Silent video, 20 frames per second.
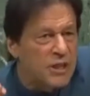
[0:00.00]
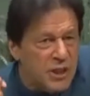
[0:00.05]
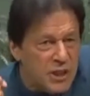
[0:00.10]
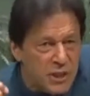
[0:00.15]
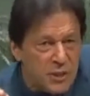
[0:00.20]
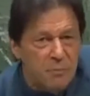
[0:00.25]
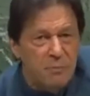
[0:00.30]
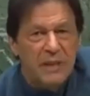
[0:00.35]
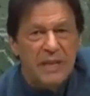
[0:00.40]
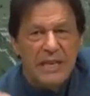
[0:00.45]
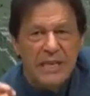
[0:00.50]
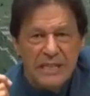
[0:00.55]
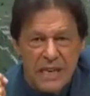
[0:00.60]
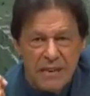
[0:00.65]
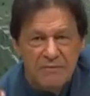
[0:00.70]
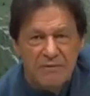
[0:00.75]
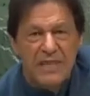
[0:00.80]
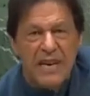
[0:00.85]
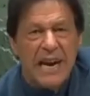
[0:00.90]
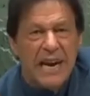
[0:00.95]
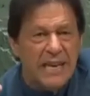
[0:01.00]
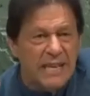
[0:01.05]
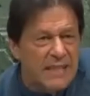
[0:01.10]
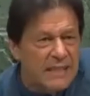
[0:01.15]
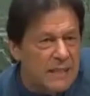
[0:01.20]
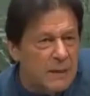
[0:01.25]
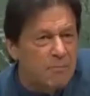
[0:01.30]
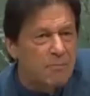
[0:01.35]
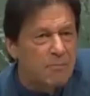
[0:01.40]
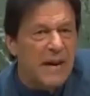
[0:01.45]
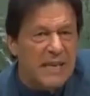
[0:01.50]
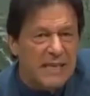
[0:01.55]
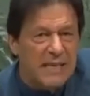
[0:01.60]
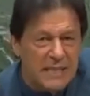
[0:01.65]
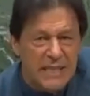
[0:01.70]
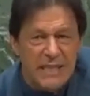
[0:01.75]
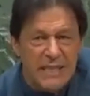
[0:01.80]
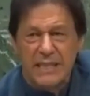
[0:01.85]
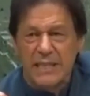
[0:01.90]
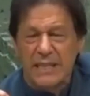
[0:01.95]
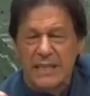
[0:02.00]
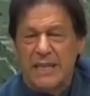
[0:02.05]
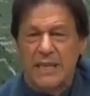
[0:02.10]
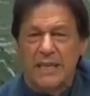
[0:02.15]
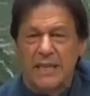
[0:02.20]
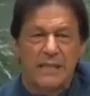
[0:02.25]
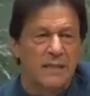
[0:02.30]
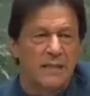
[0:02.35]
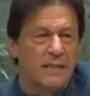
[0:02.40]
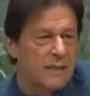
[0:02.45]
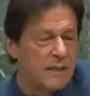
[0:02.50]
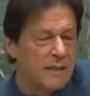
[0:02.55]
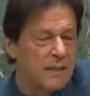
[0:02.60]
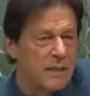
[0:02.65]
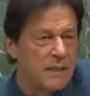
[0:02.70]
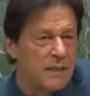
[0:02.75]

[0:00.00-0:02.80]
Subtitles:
Kashmiris have died in the past 30 years